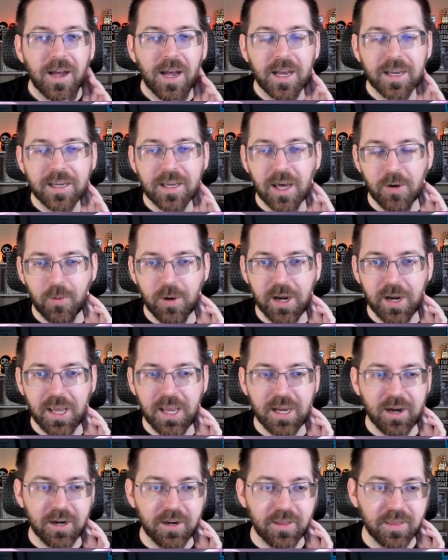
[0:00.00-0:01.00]
Kind of want to
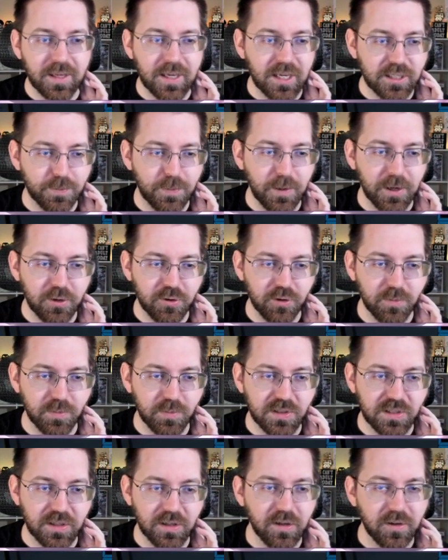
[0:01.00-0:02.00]
hang on to the guest bedroom
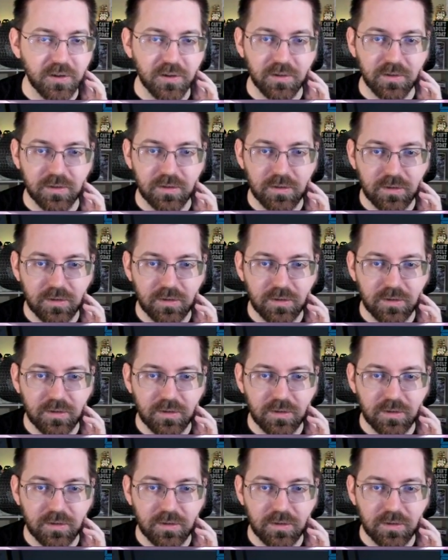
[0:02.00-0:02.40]
still.